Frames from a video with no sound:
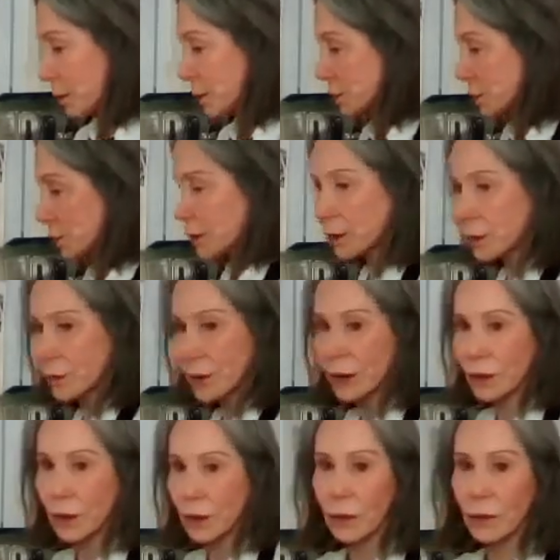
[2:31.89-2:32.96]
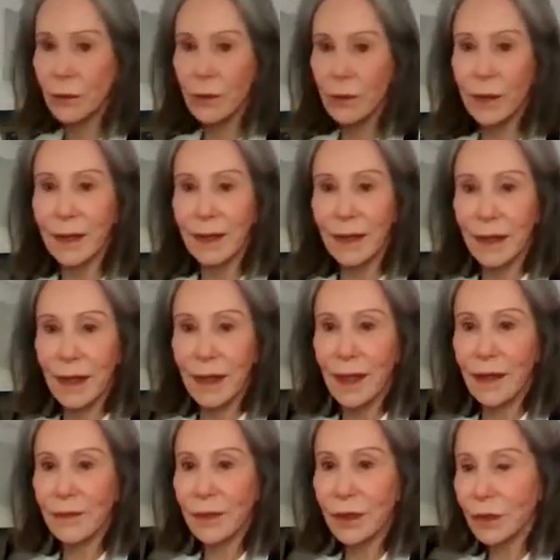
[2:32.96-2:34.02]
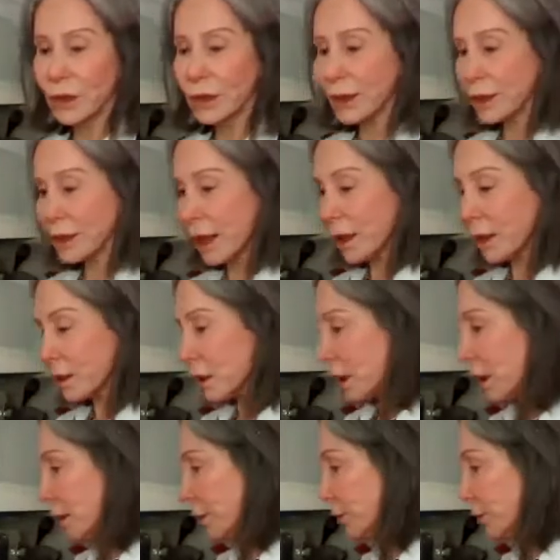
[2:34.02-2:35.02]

So here we go. And they're going to get